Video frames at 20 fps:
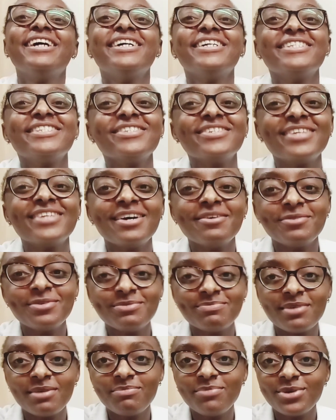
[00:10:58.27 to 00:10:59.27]
So that
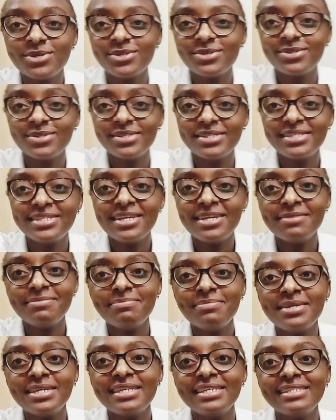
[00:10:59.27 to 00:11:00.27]
was my personal
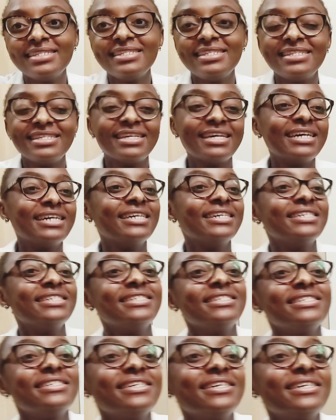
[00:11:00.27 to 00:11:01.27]
statement, and